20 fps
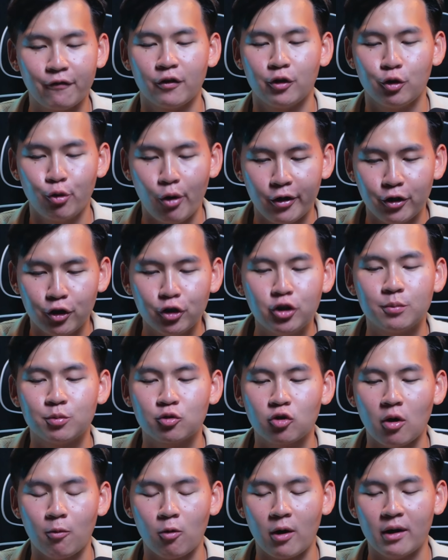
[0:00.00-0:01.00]
you are a YouTube
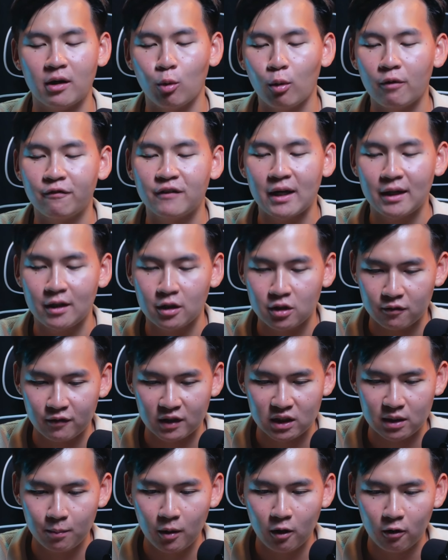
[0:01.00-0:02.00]
script writer with 10 years of
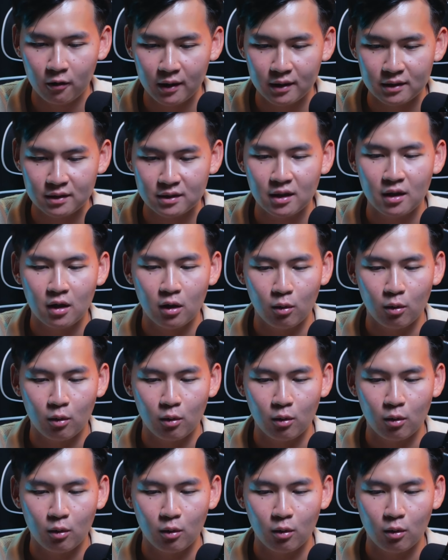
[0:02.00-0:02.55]
experience.